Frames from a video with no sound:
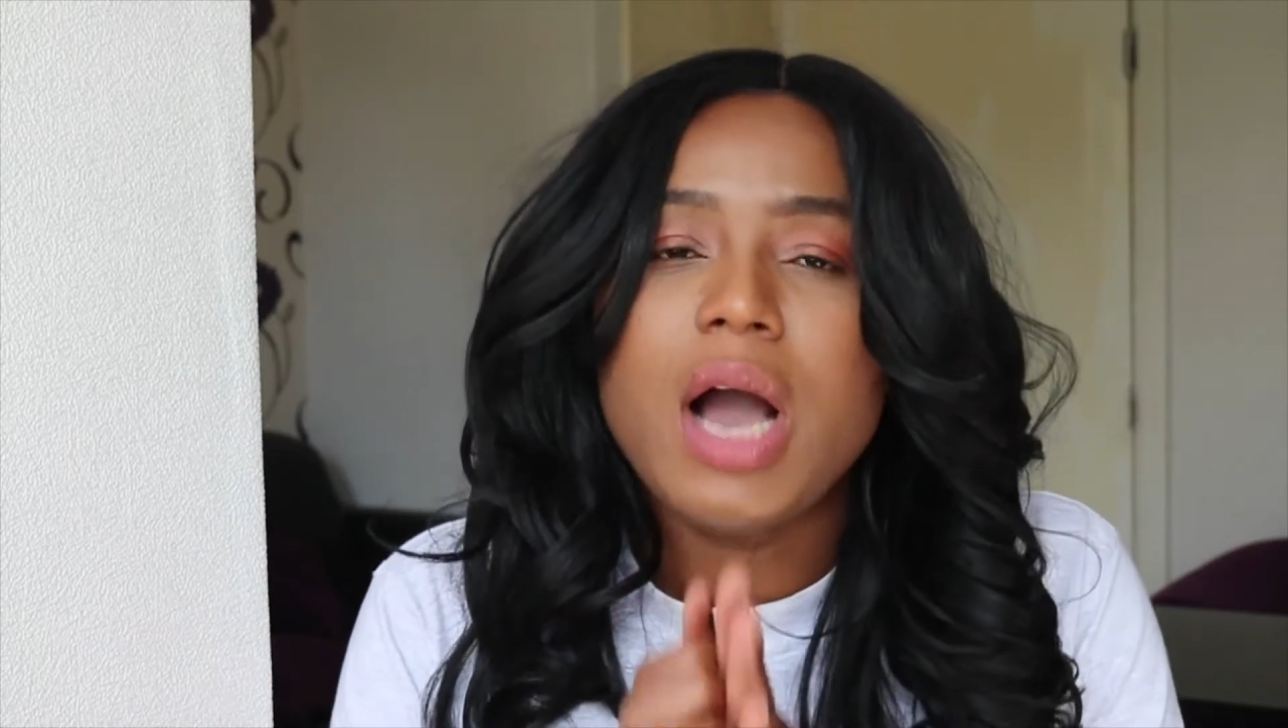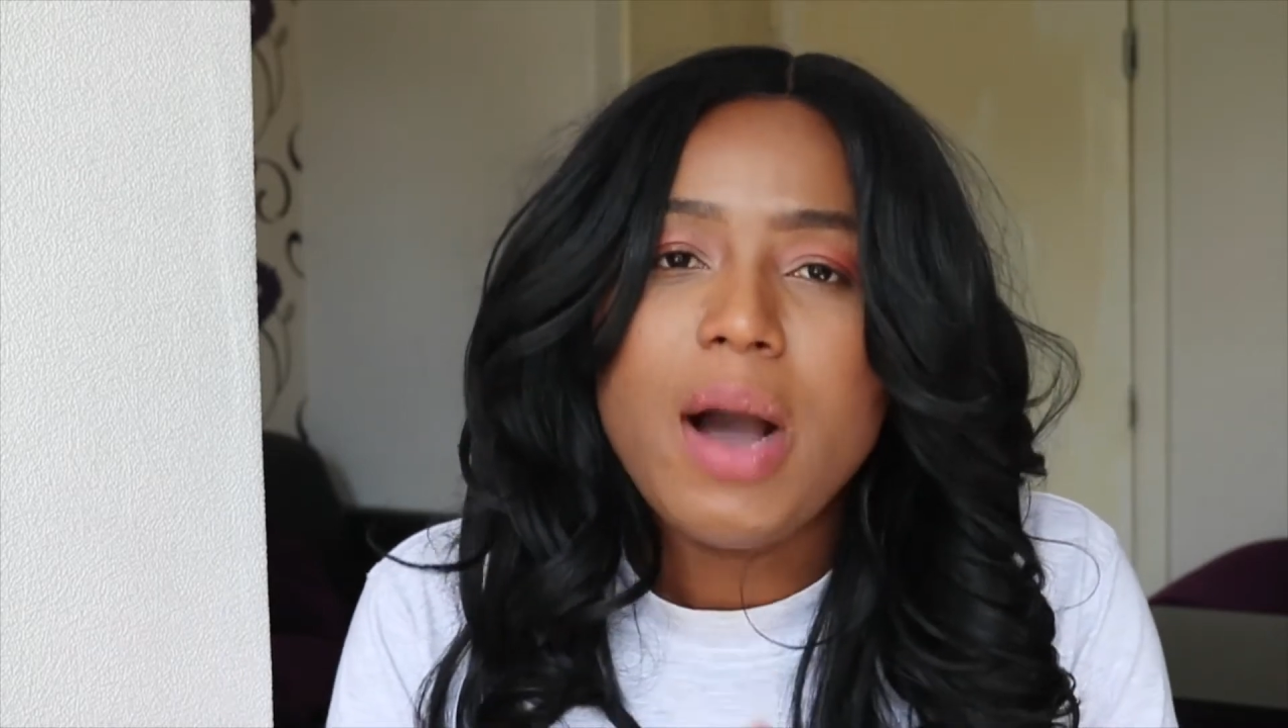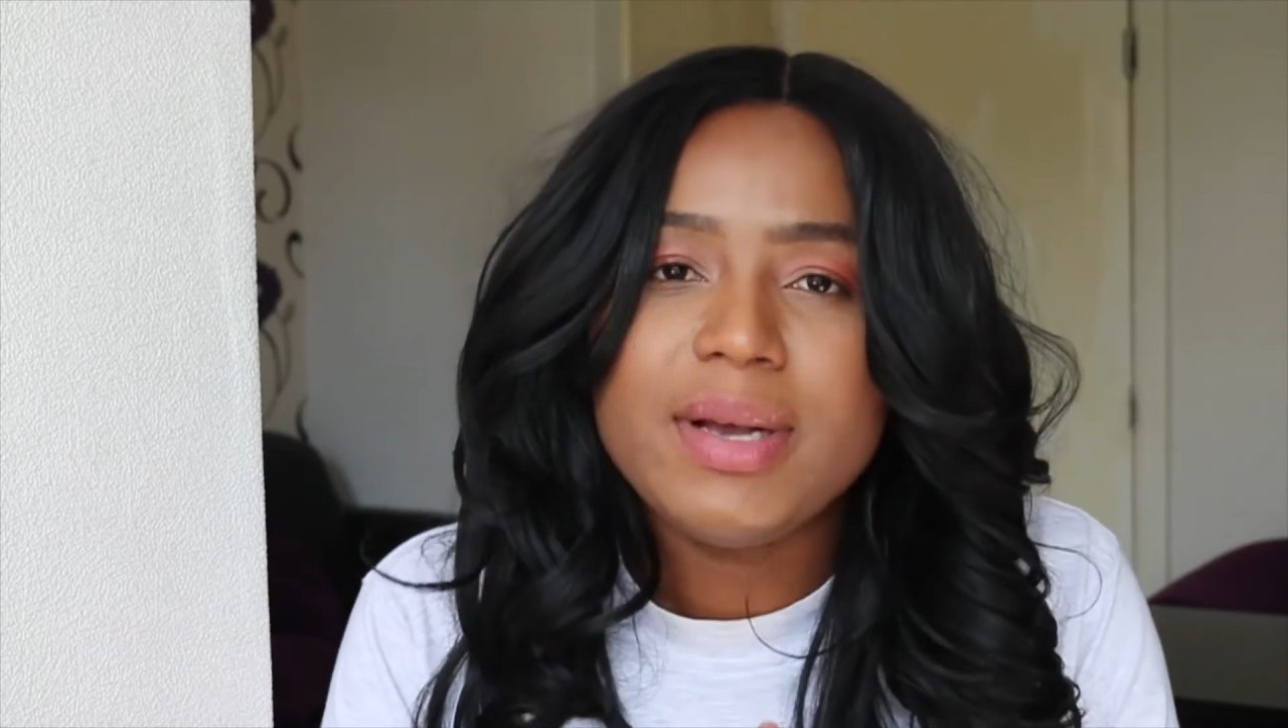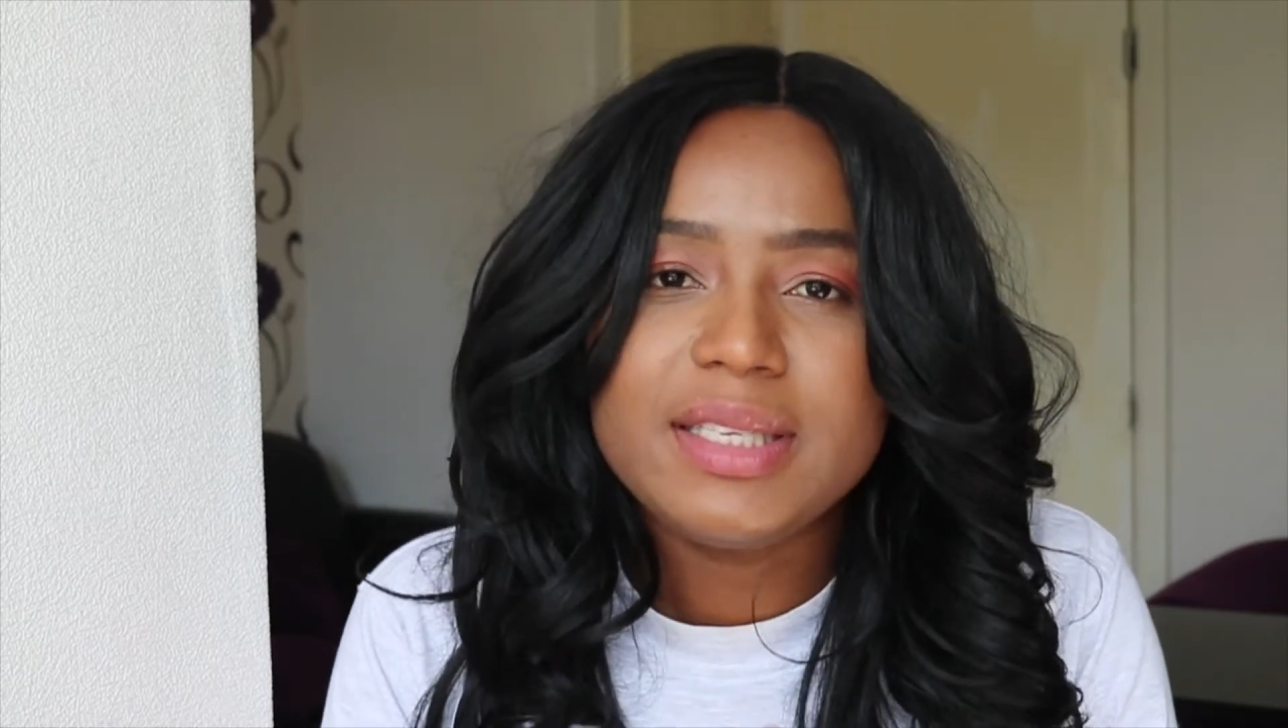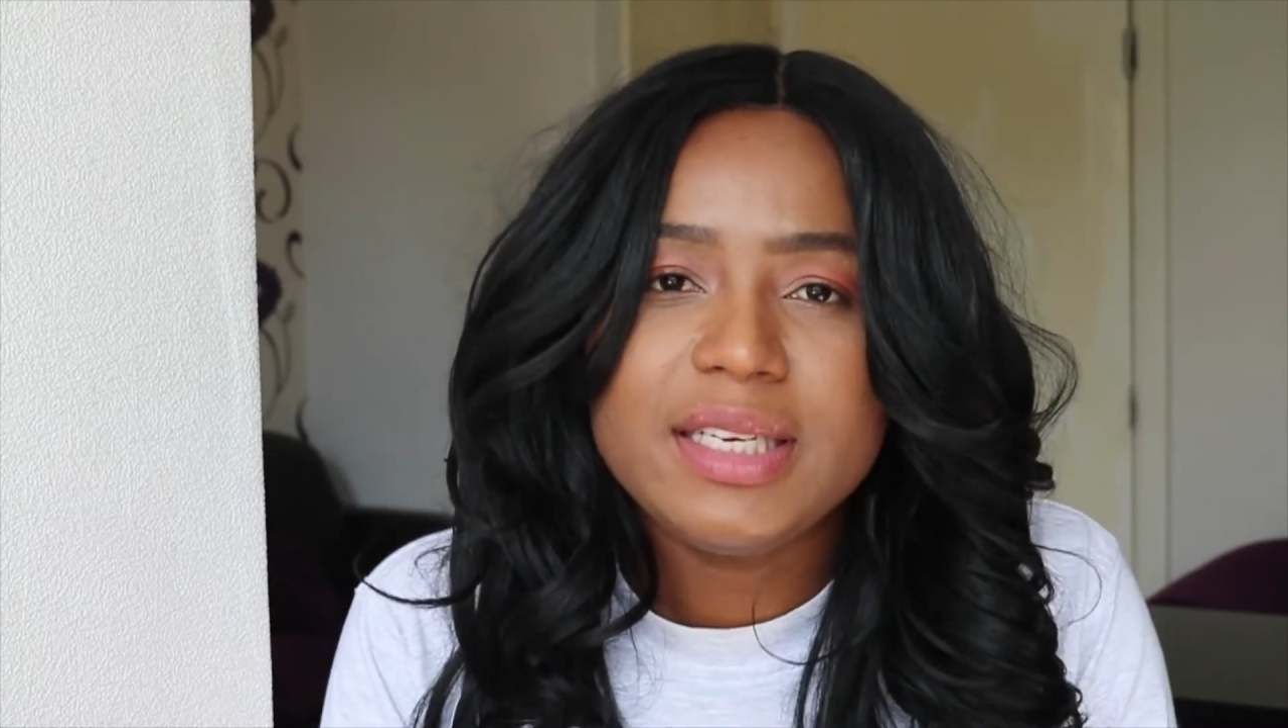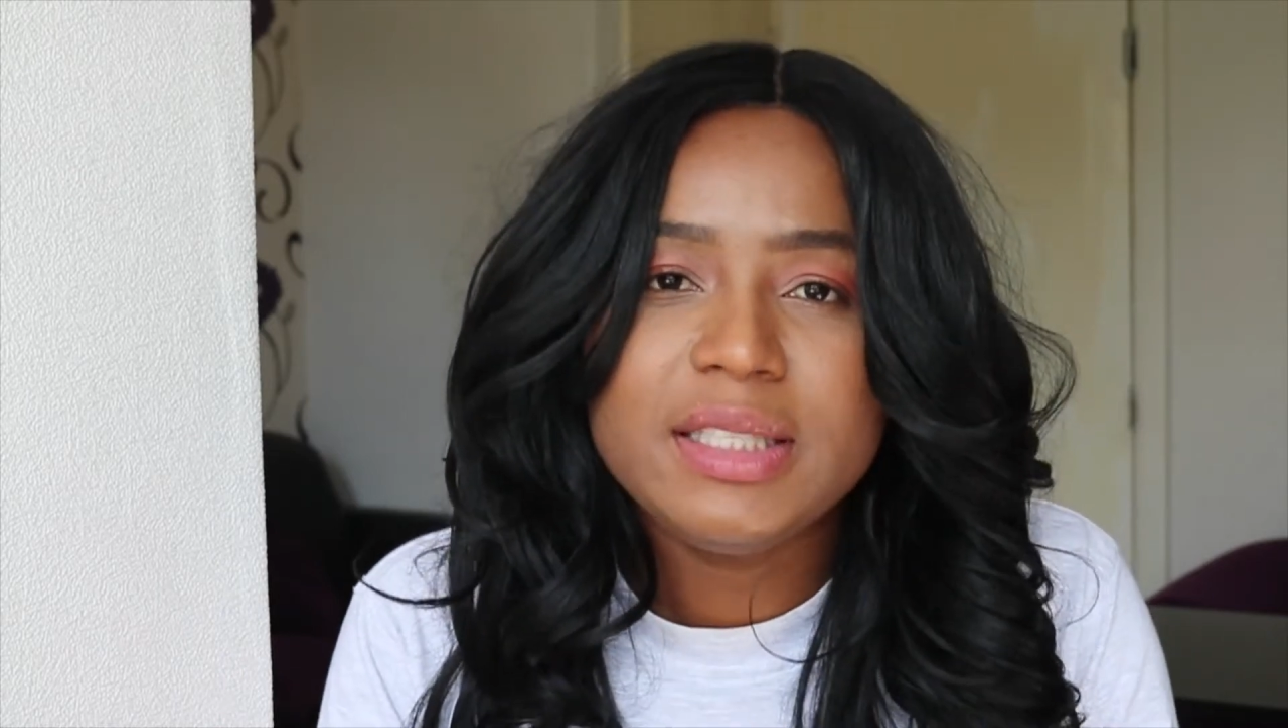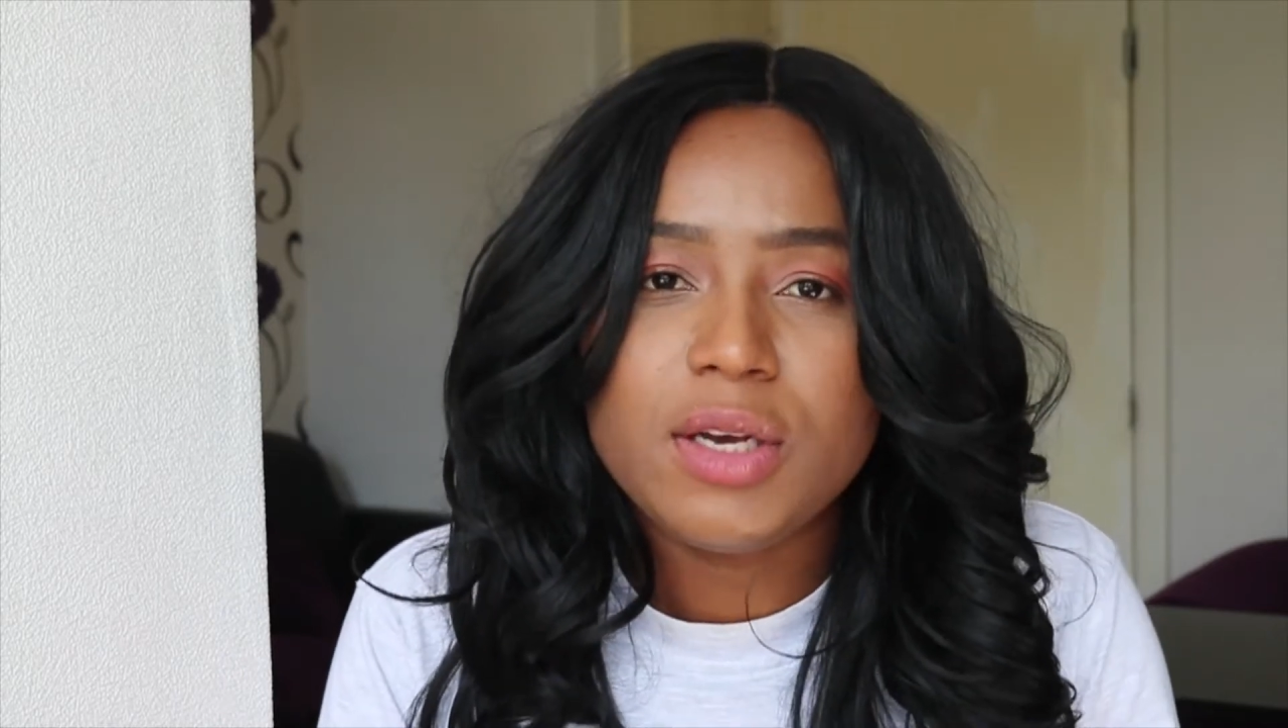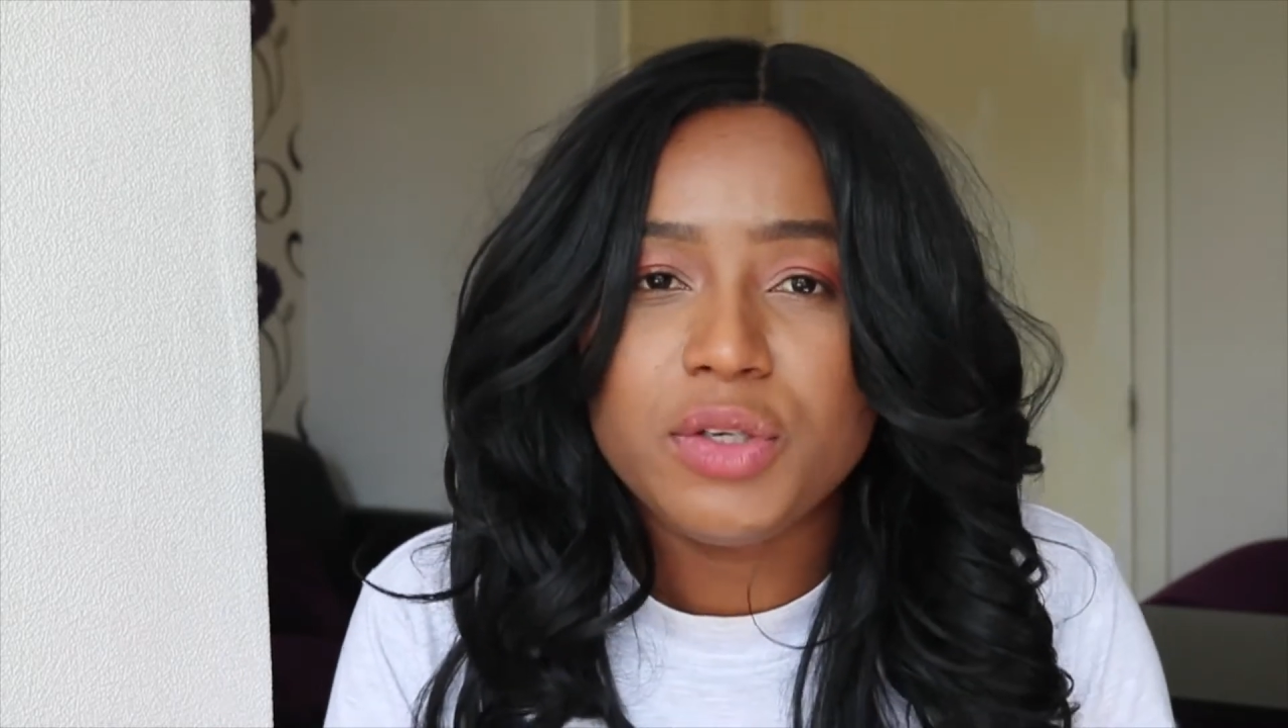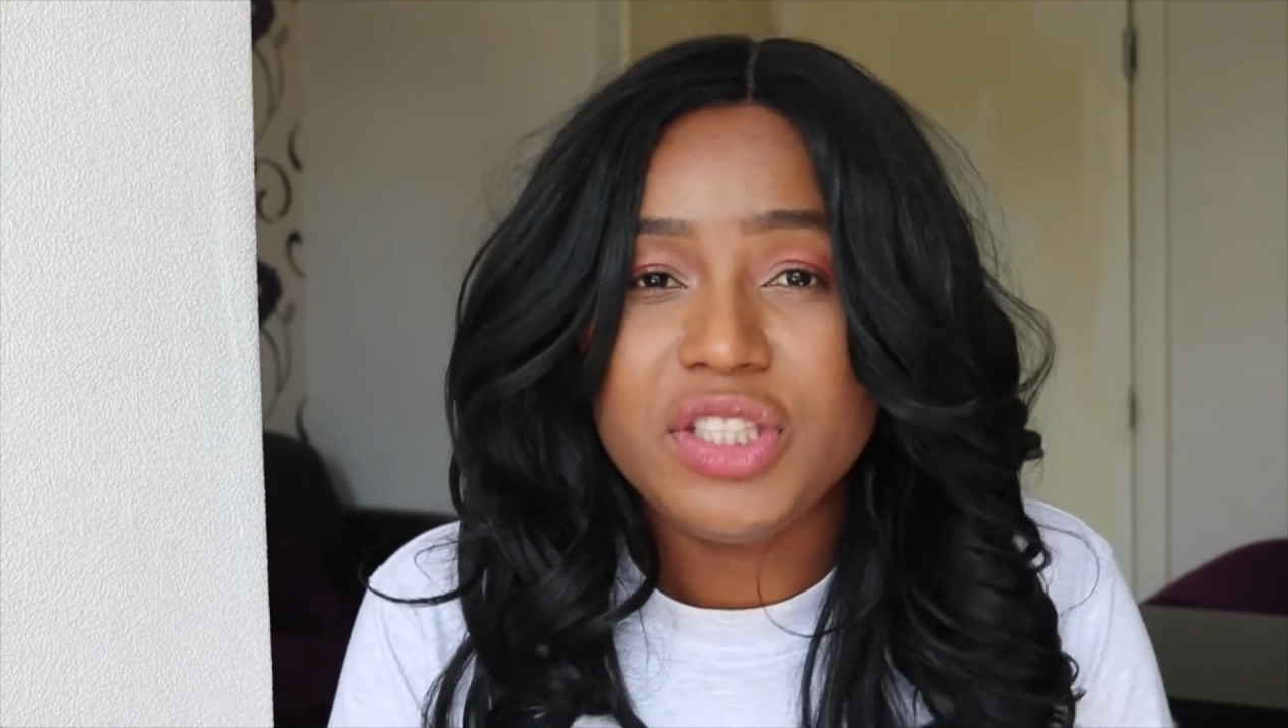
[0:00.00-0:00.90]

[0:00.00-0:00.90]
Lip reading: our skin tone